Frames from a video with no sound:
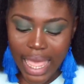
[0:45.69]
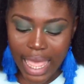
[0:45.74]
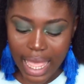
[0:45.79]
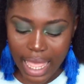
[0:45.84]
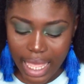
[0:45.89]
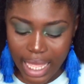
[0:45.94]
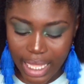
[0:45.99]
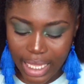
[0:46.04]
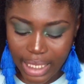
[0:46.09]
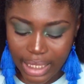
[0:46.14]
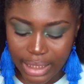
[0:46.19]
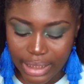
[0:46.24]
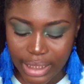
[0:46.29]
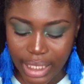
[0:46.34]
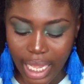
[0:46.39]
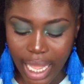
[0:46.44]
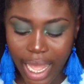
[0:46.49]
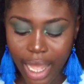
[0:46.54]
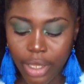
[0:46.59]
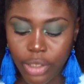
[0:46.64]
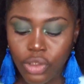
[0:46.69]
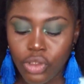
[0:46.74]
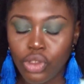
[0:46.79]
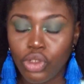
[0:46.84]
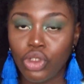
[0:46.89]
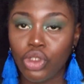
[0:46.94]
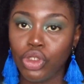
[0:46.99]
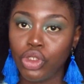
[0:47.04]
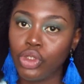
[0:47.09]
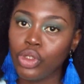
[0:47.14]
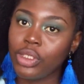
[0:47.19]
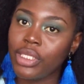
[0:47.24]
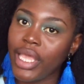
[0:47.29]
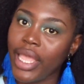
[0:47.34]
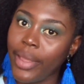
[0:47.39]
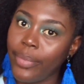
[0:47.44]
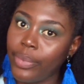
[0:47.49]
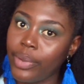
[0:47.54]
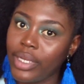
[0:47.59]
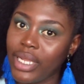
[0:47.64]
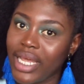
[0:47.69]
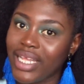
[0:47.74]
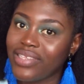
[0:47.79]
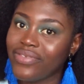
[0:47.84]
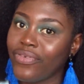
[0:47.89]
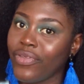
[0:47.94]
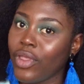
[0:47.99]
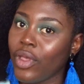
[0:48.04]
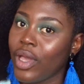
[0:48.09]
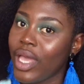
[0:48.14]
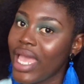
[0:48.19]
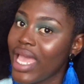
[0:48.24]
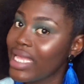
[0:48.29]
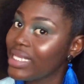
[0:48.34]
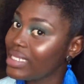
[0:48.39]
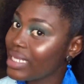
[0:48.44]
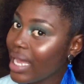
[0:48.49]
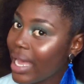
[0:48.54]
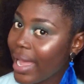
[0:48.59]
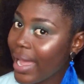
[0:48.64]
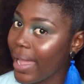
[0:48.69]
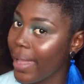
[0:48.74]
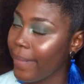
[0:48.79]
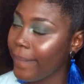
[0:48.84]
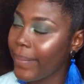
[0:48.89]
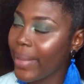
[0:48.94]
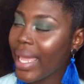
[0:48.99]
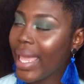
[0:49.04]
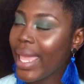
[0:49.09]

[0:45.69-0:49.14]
and how to choose hair products for your hair type,